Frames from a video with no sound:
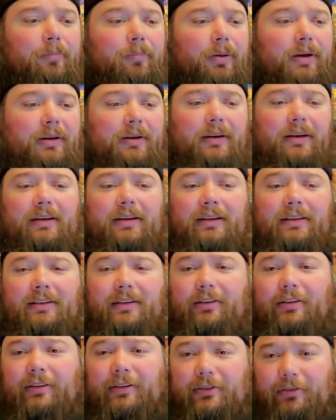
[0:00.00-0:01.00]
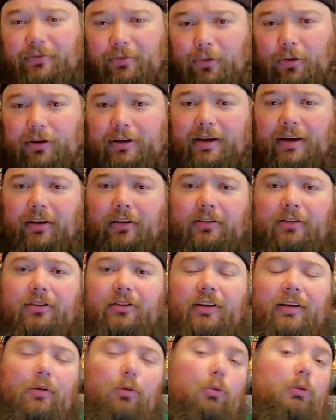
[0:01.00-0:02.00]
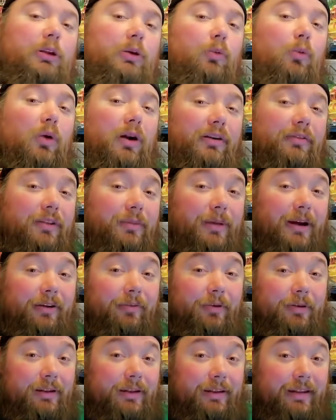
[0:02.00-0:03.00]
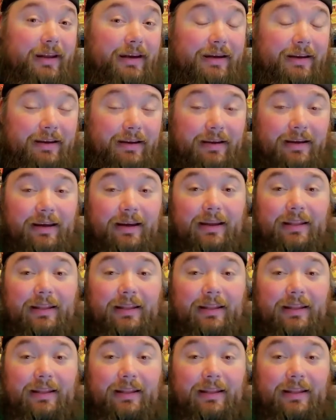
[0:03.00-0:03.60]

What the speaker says: But considering there's four characters and only one of them I really like,